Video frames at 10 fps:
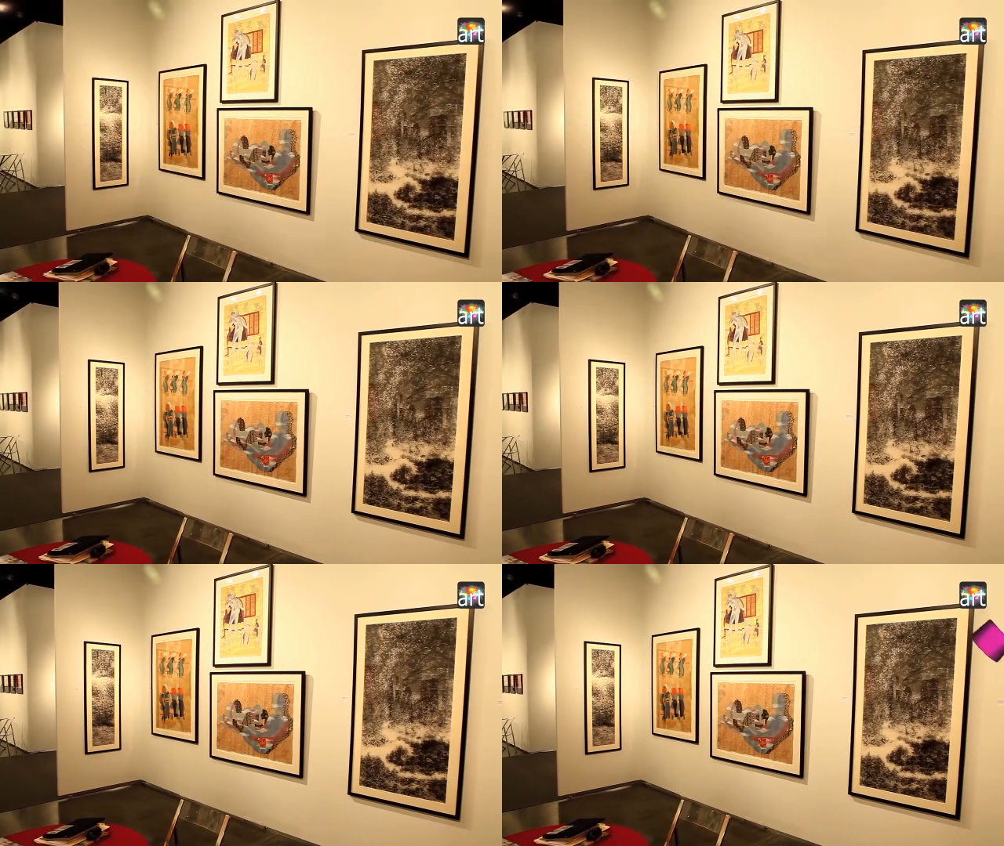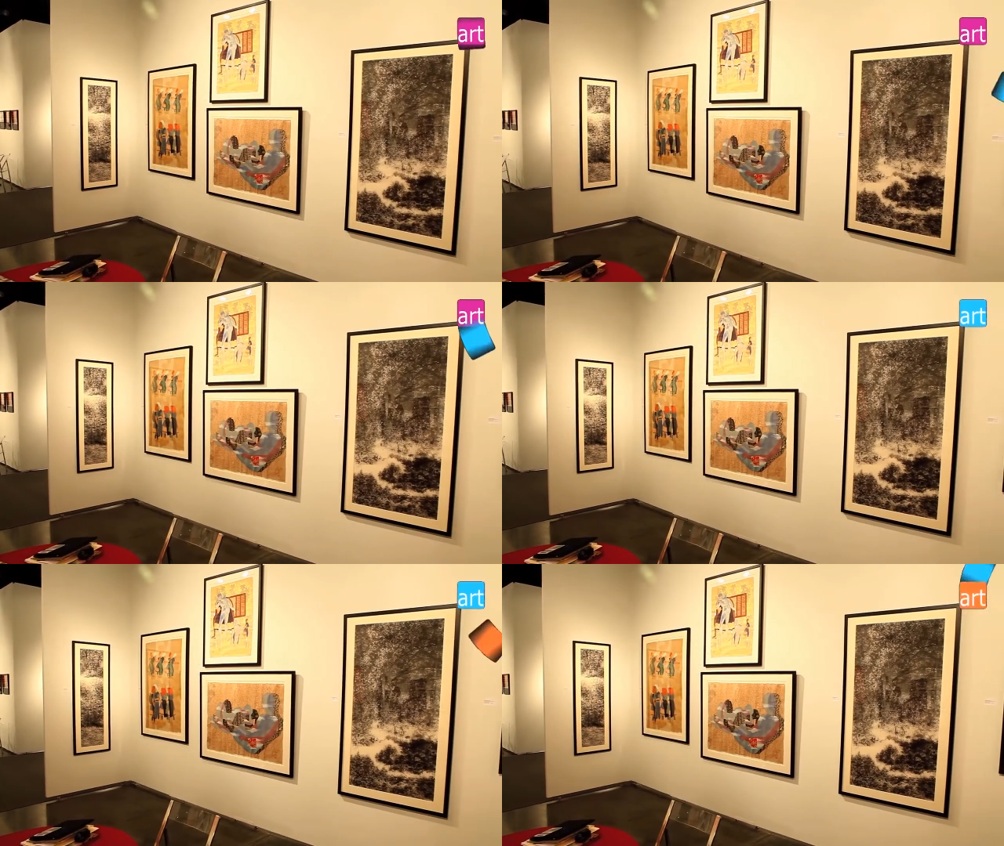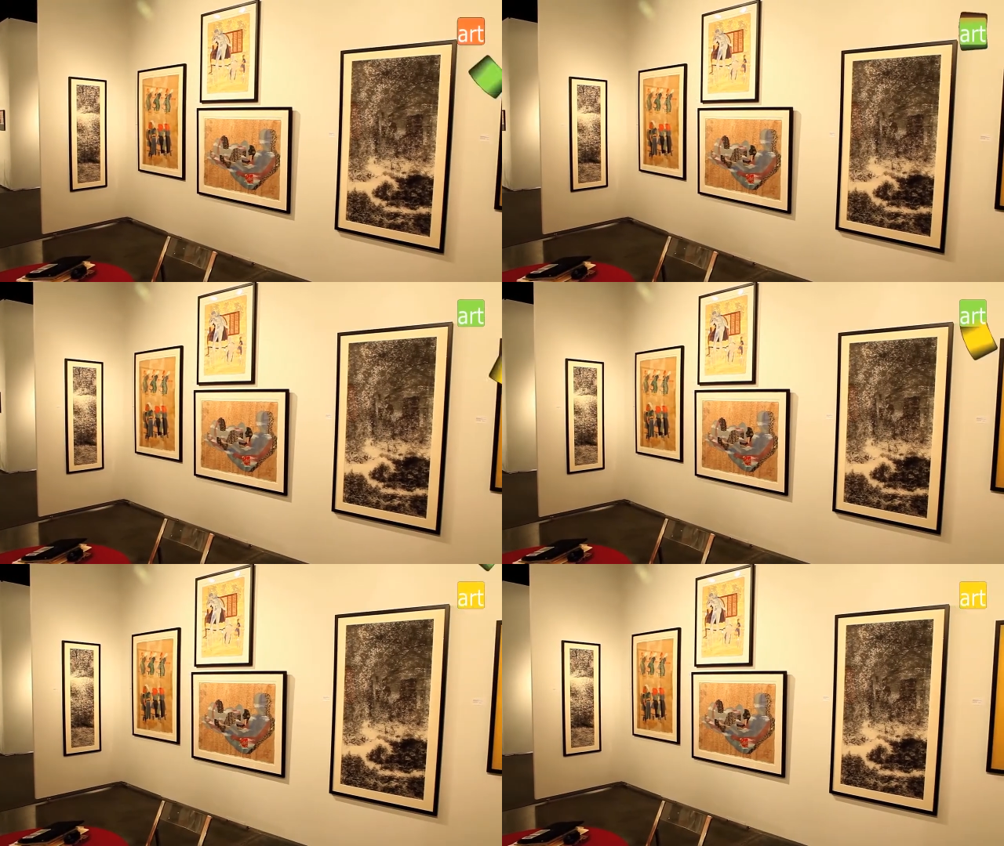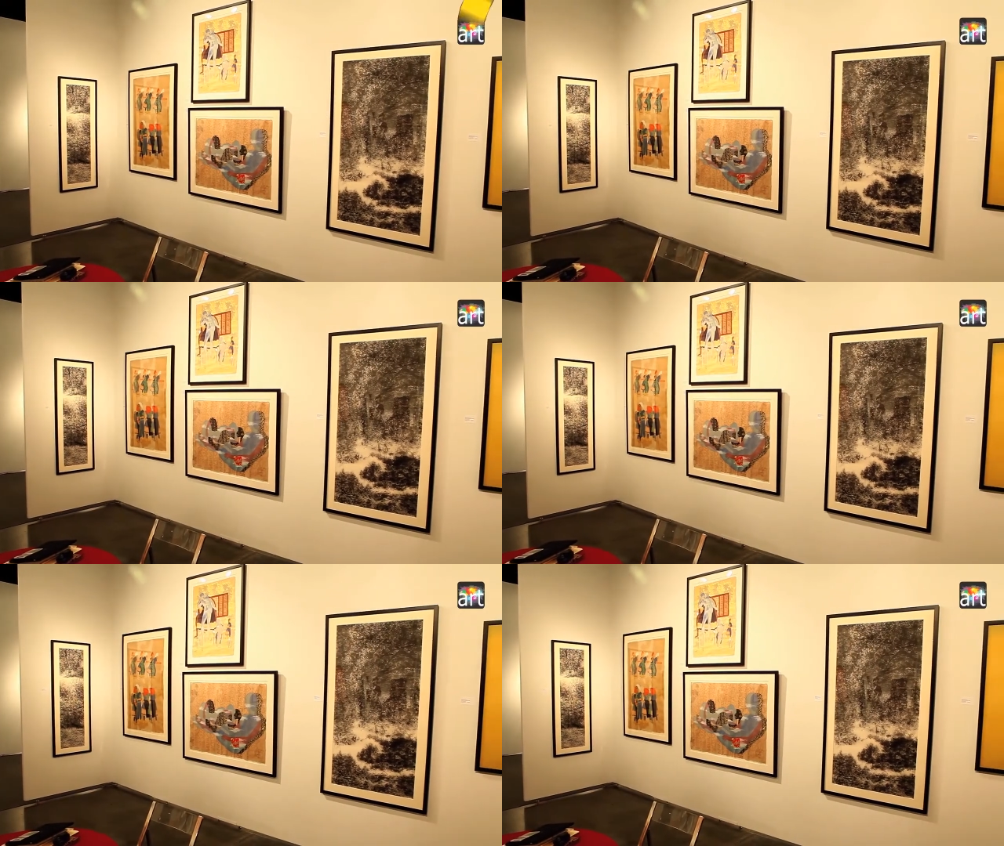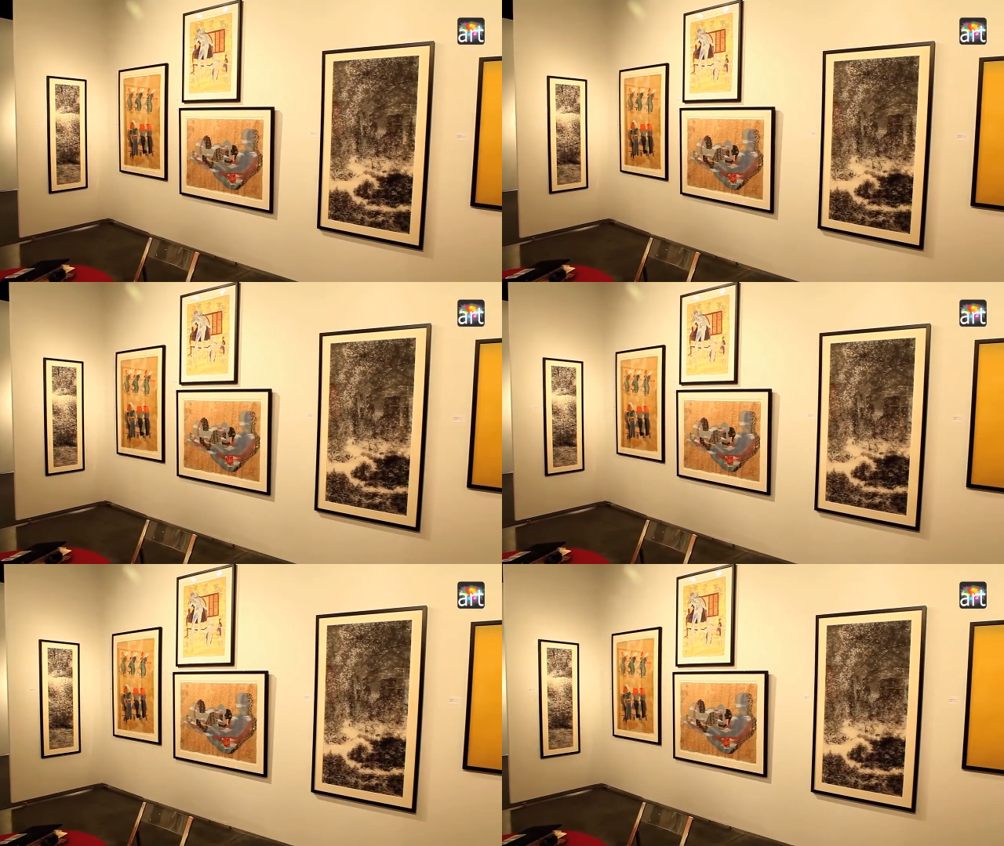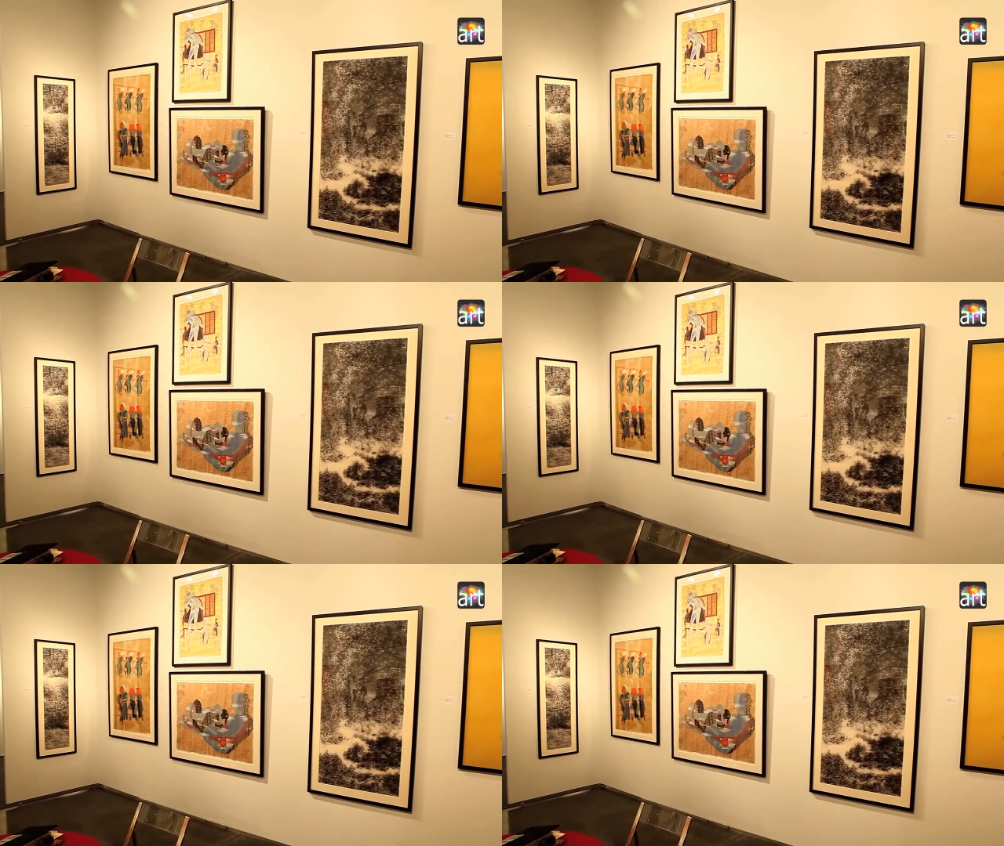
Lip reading: [unreadable: no face in view]